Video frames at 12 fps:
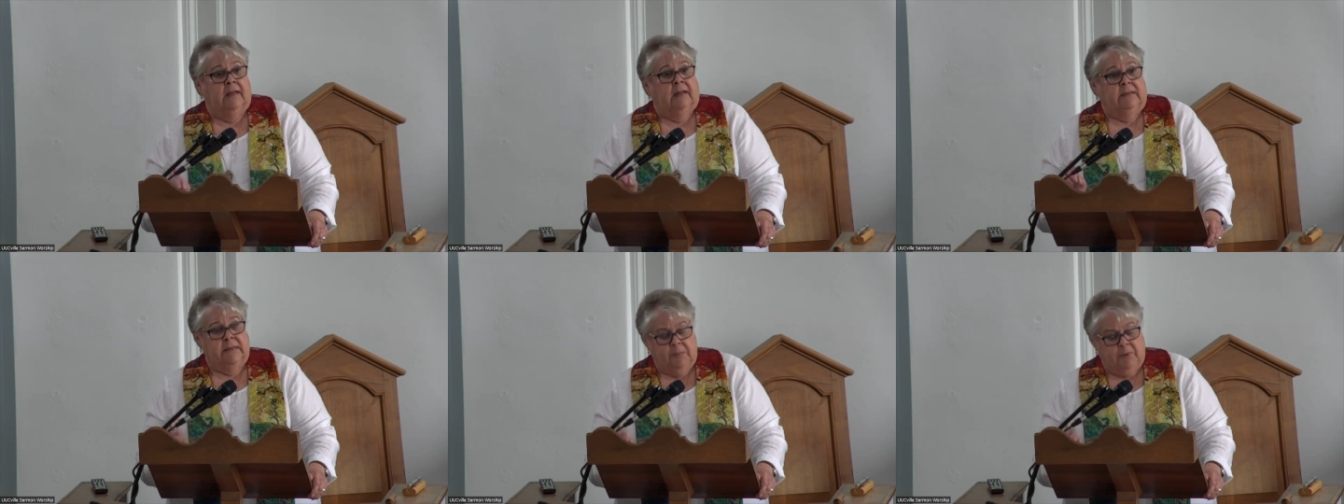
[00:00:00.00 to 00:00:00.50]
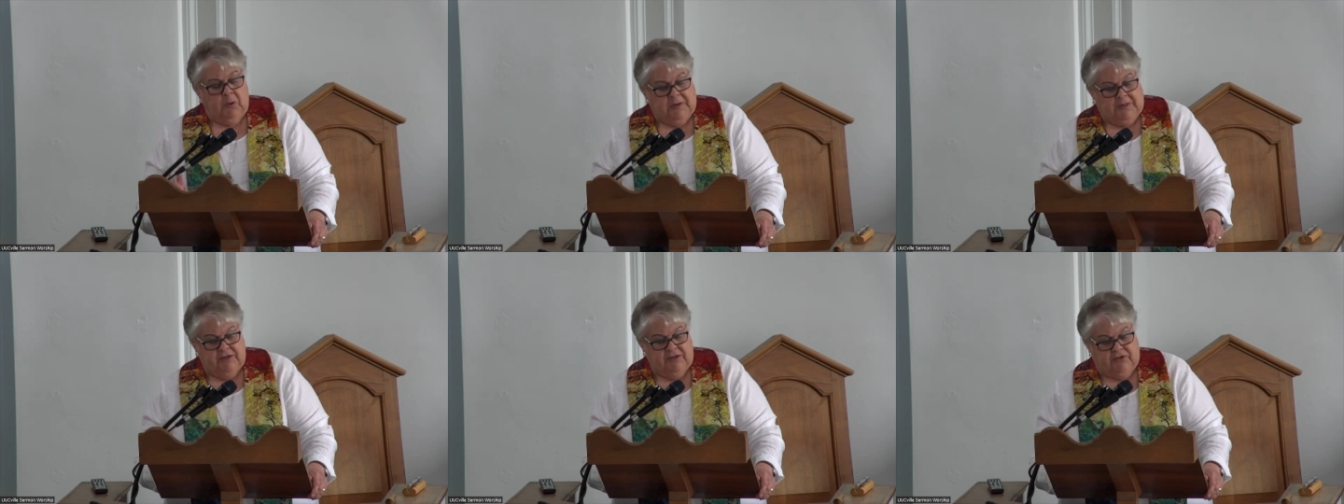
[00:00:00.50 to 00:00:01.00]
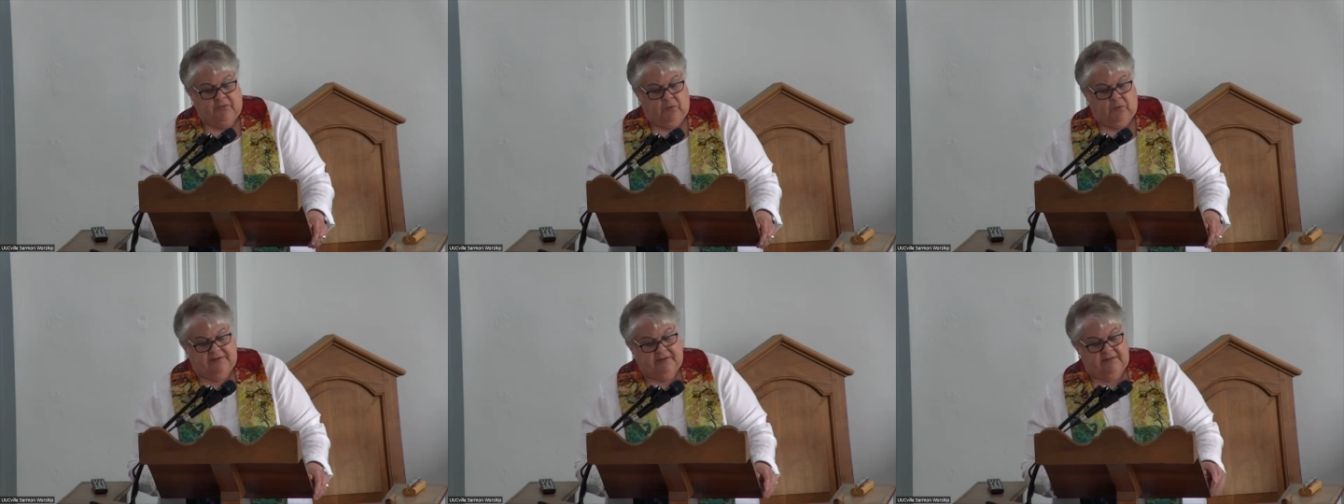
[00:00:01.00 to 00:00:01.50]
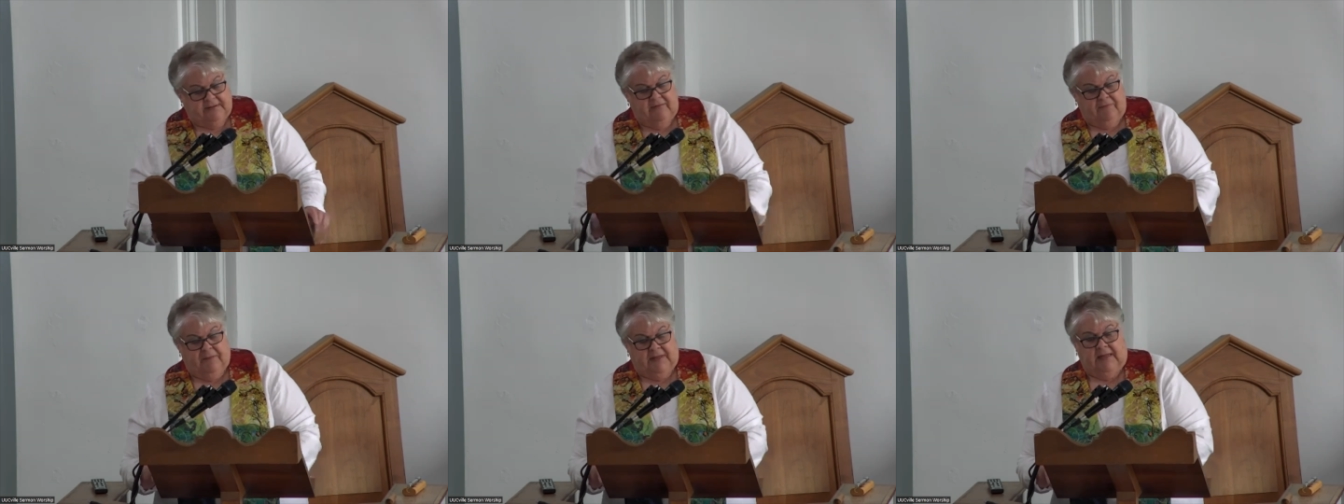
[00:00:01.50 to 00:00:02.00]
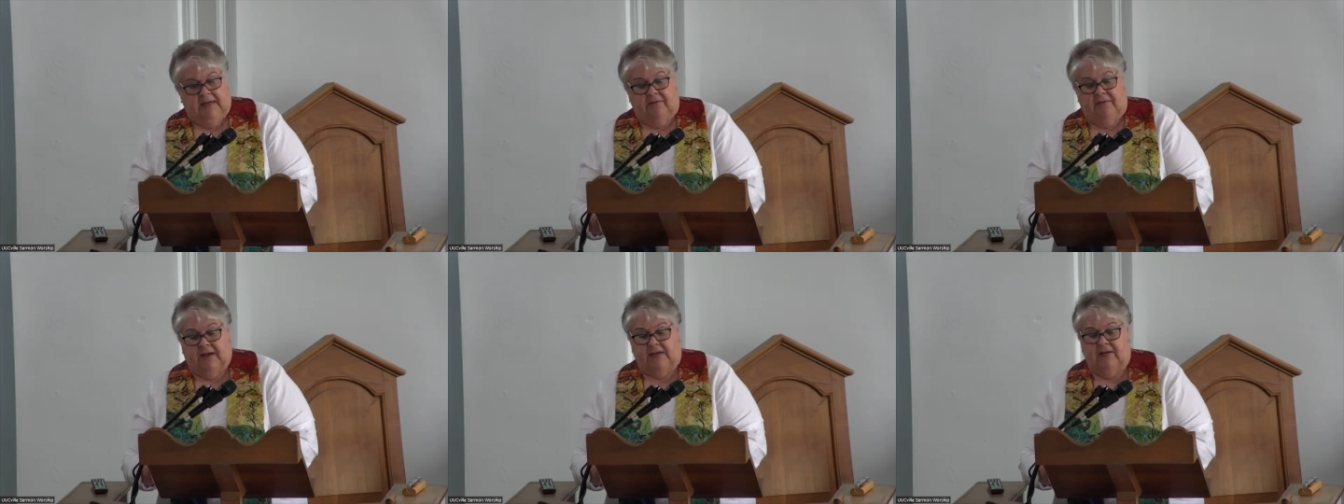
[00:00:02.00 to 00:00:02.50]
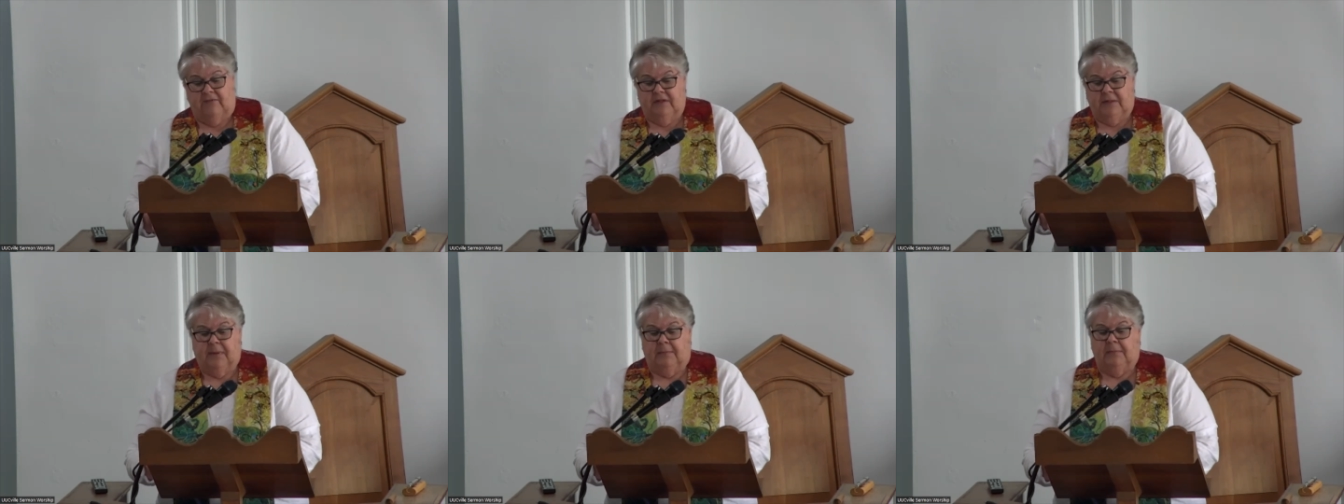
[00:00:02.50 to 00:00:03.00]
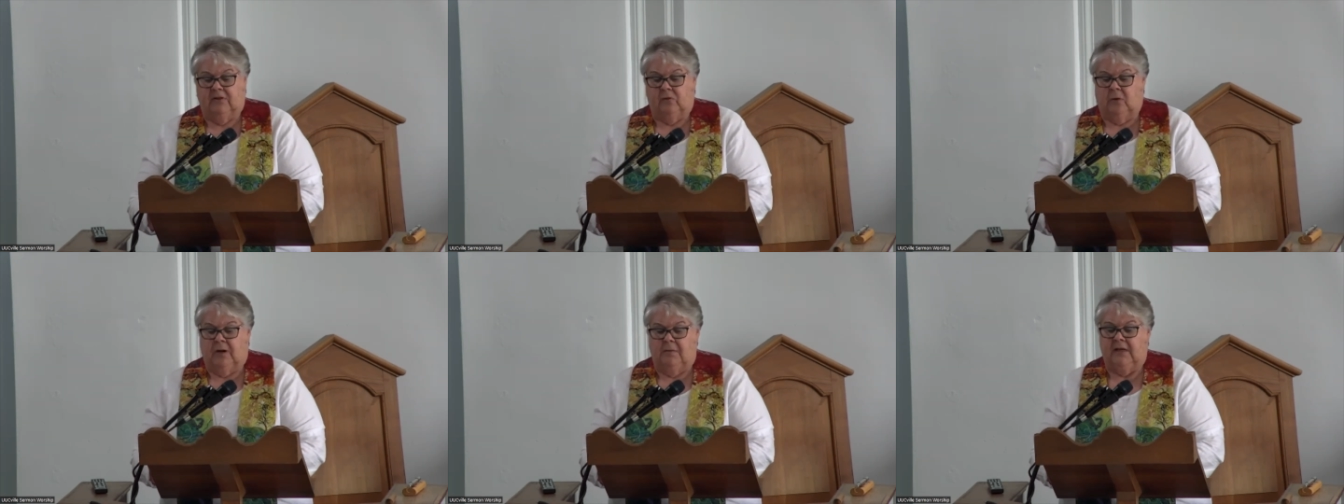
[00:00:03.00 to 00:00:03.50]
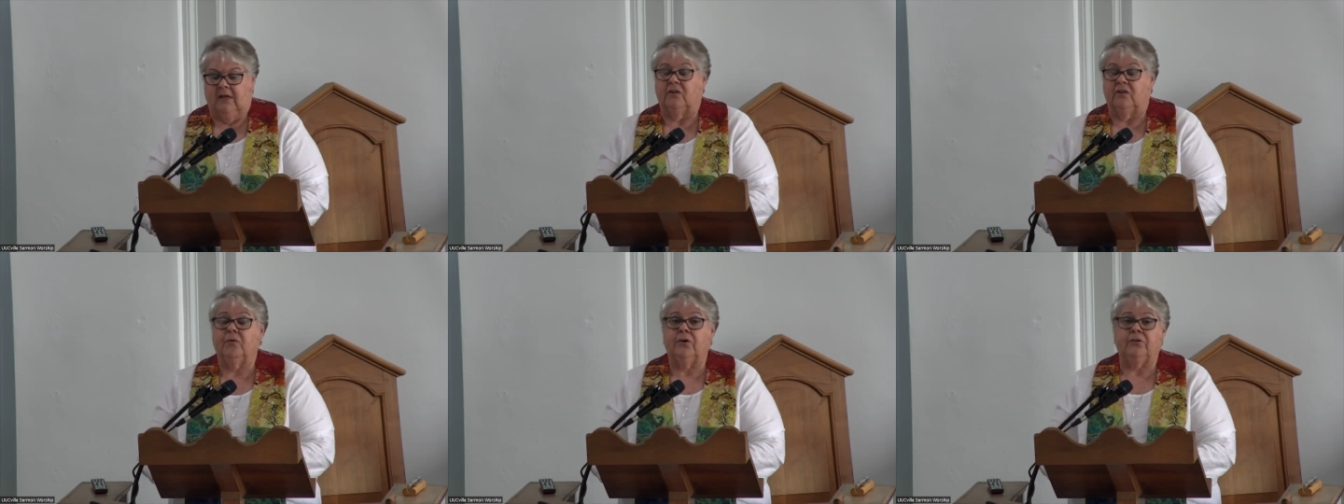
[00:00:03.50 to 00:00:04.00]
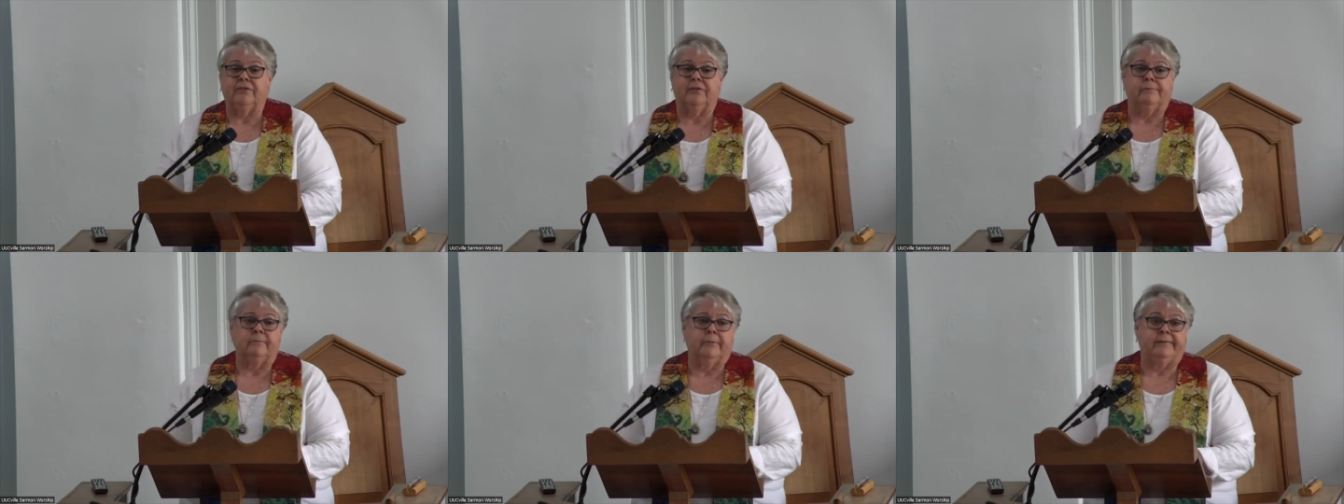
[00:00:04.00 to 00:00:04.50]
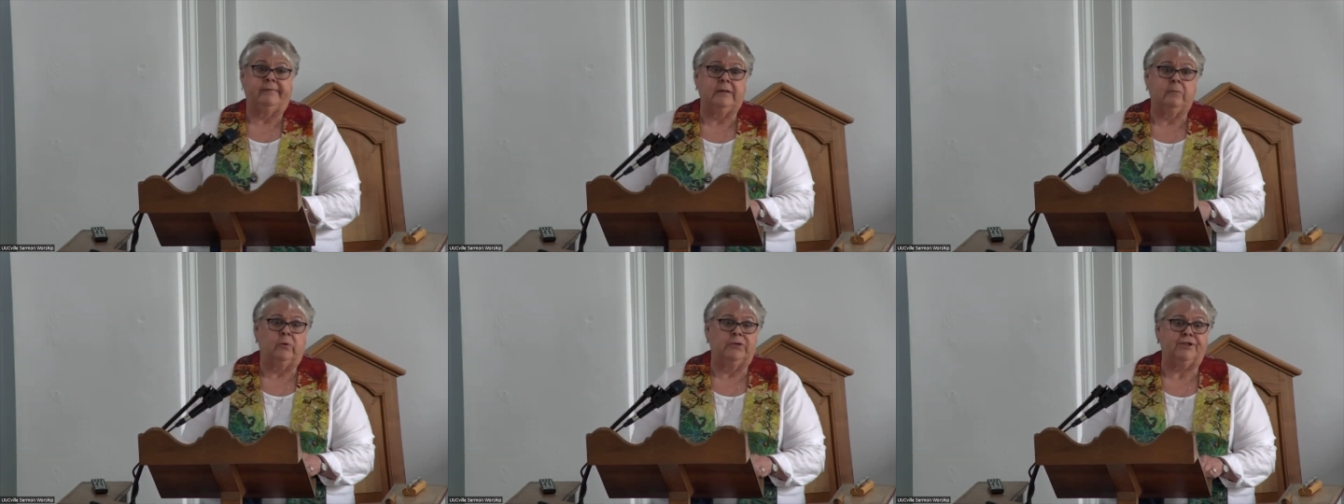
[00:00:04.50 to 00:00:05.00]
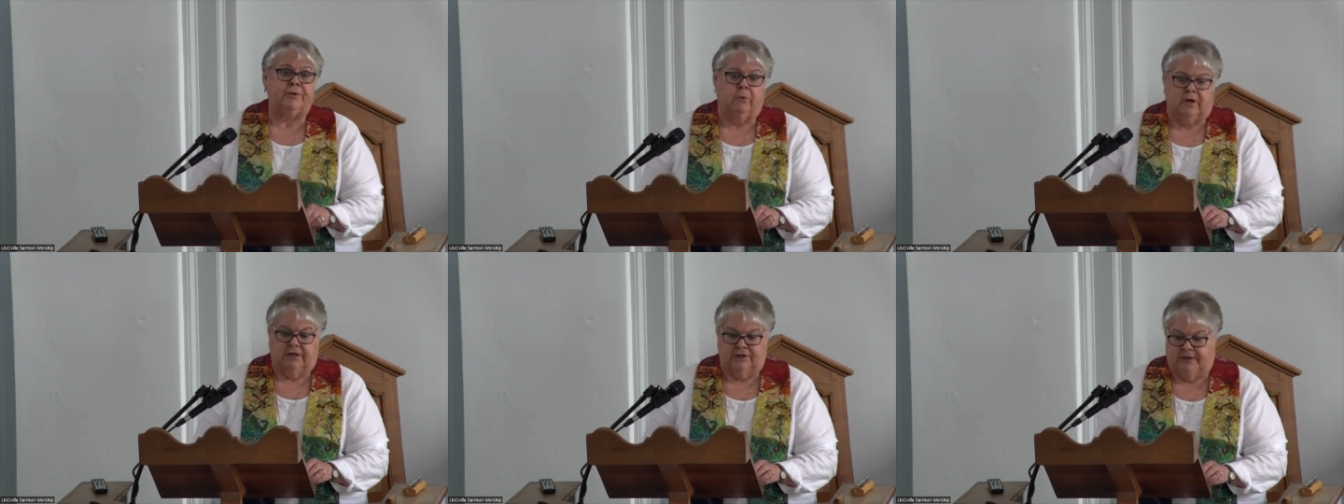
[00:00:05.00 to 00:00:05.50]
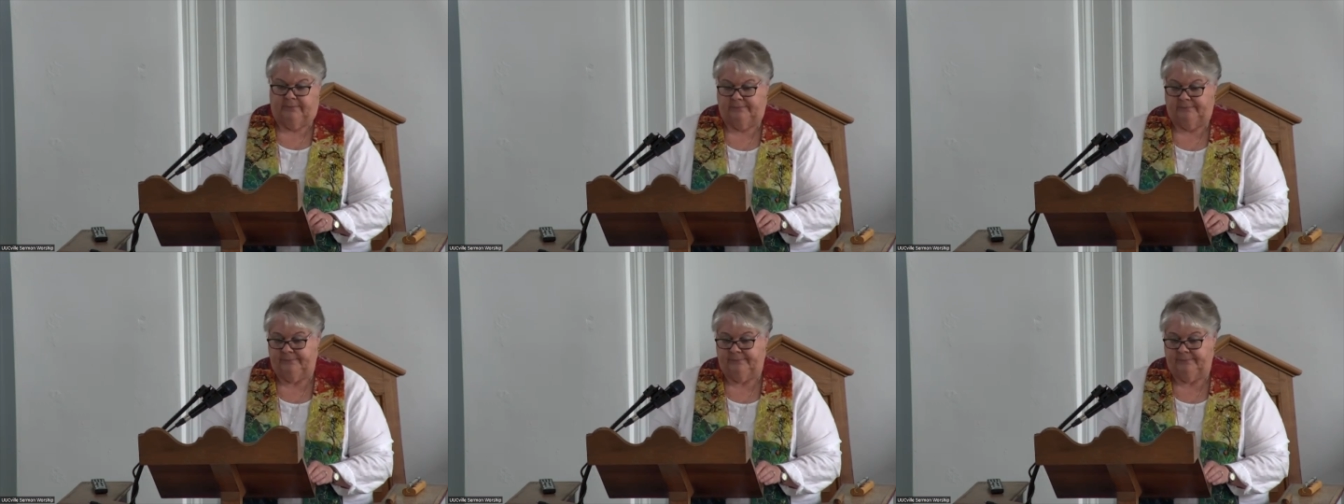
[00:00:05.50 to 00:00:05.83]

Liberal religious voices have been ineffective in the public square because first, we seem wishy-washy.